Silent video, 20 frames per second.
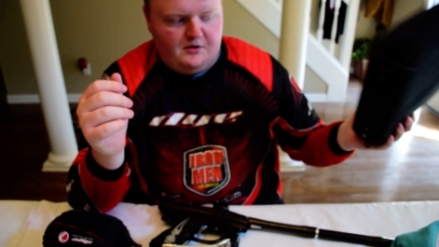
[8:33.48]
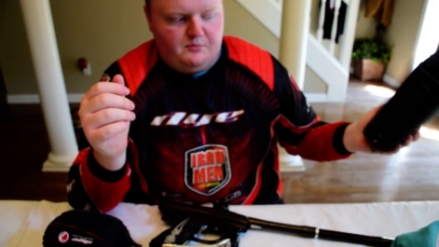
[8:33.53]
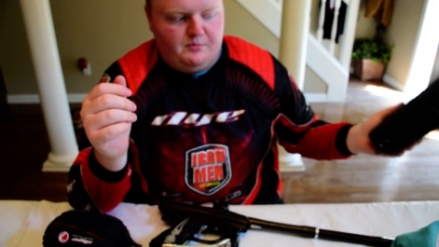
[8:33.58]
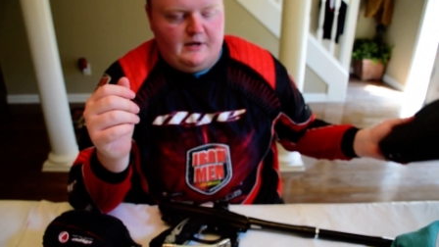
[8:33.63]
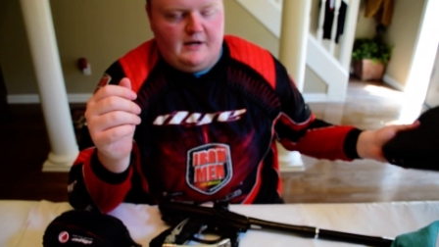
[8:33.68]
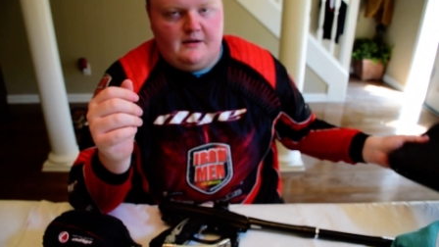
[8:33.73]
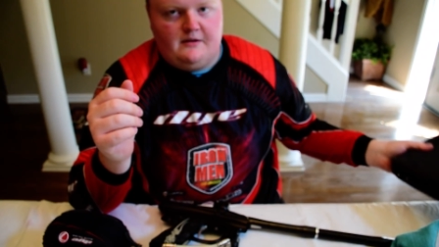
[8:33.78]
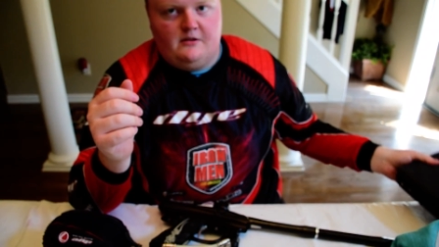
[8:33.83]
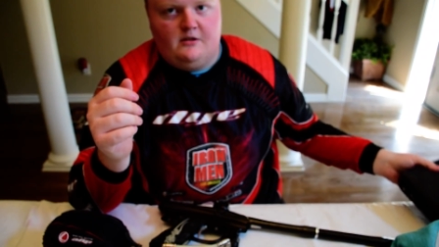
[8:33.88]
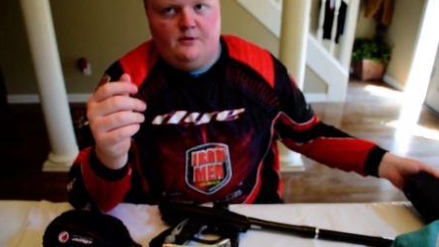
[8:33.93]
to
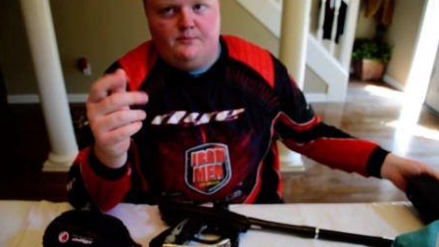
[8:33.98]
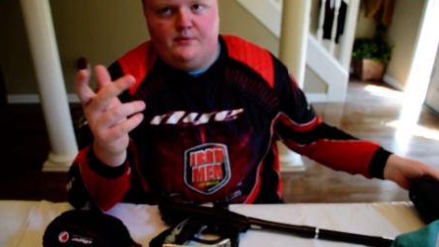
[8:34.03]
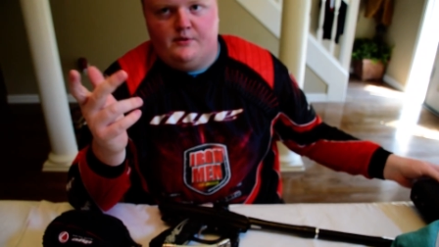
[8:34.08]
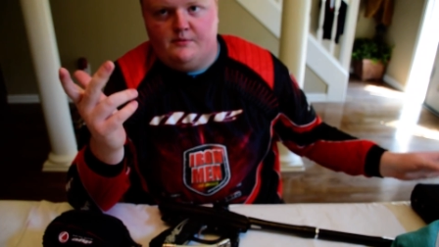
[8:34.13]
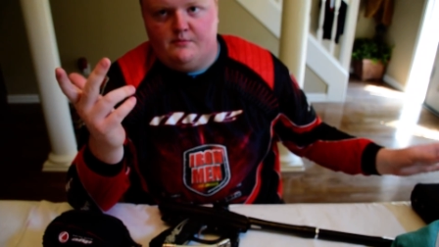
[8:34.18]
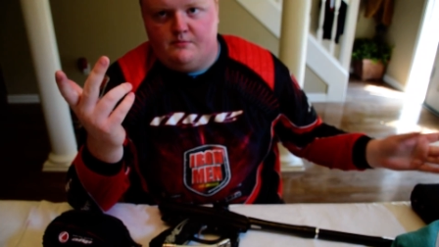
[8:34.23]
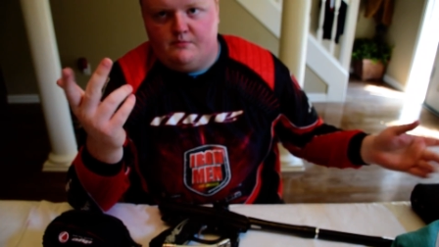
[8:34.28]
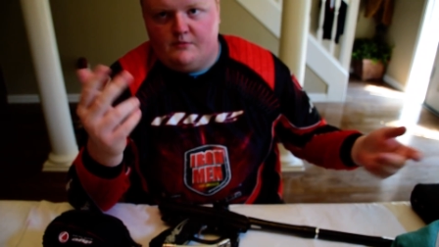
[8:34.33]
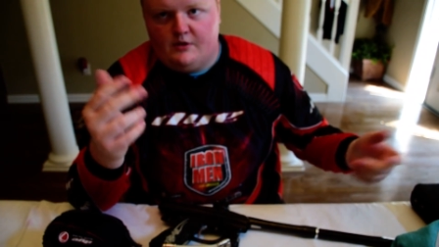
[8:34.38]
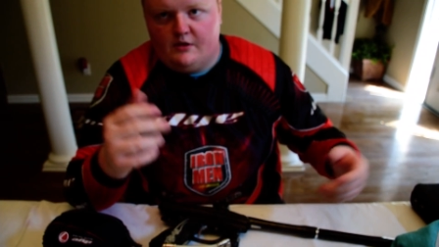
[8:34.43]
pack it up
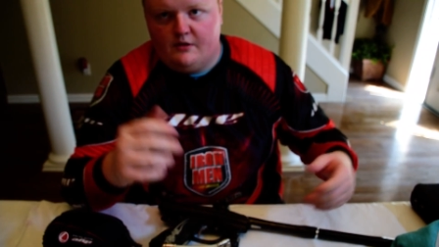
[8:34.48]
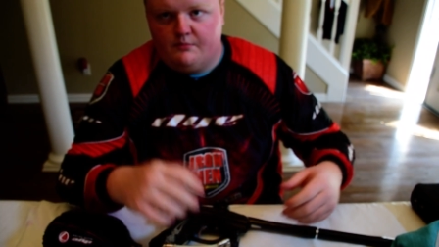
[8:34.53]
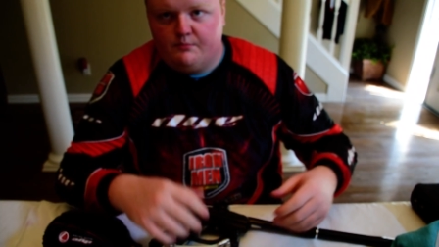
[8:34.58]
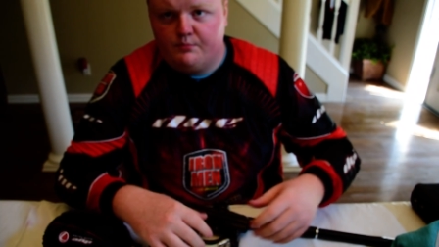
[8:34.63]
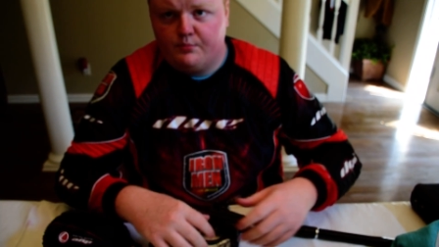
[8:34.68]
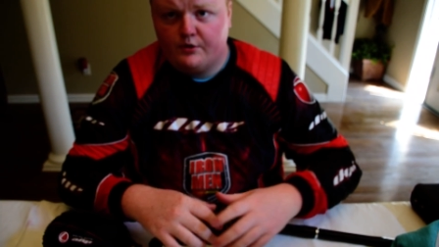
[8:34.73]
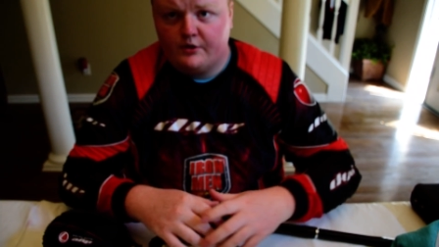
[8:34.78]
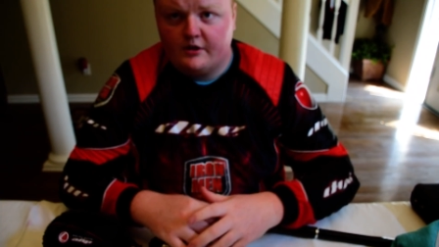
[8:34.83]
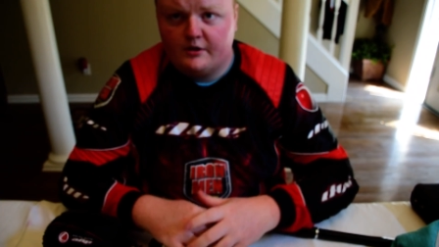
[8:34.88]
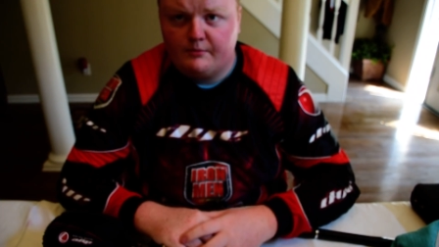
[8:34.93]
and
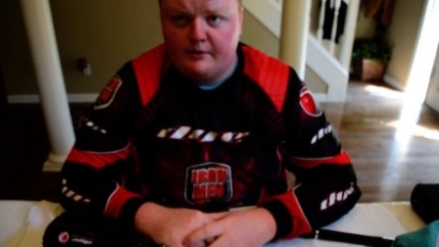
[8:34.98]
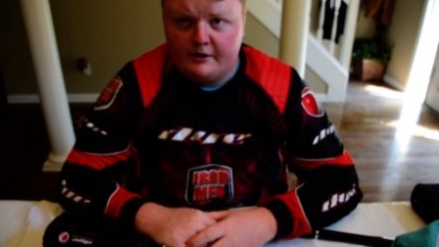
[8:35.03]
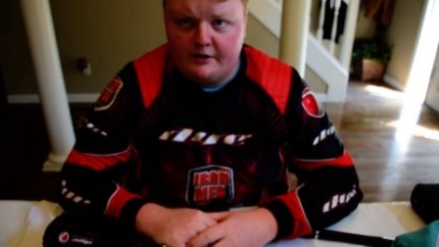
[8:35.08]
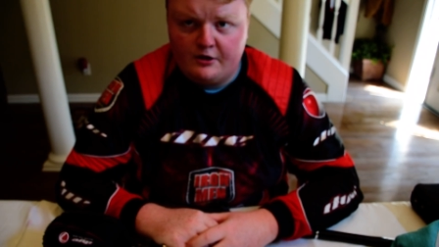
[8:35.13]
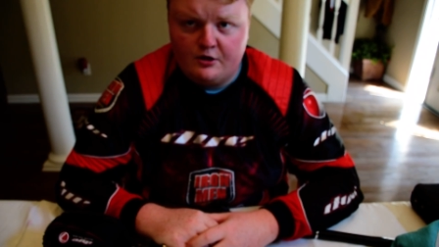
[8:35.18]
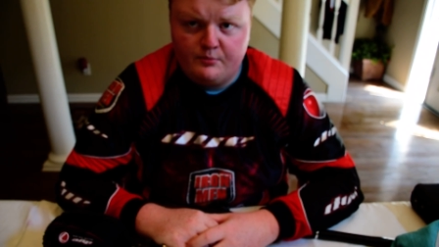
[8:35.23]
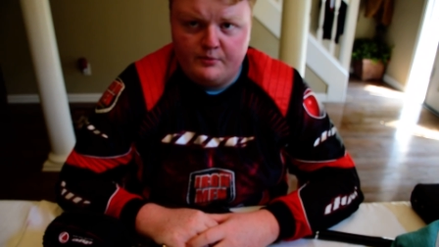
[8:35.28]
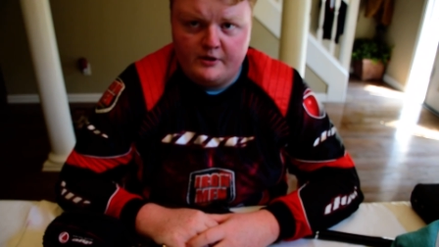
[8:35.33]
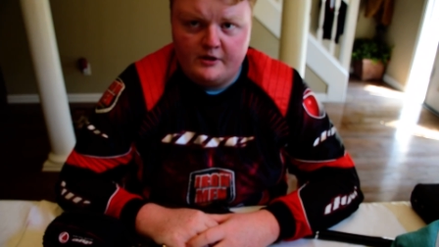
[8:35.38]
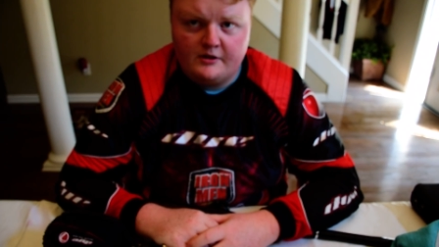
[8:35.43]
put it in my
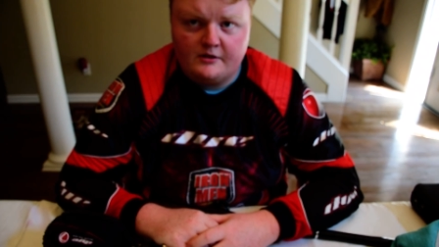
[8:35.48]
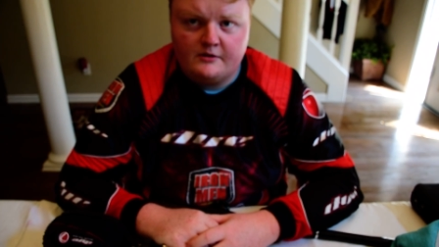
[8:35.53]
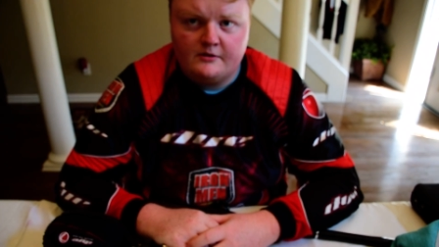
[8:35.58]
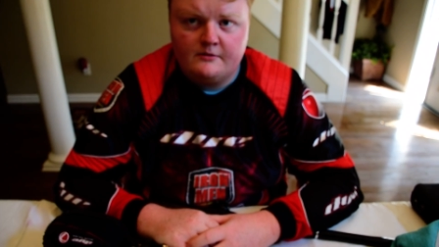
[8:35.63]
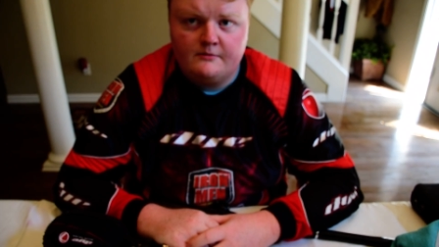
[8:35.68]
gear bag.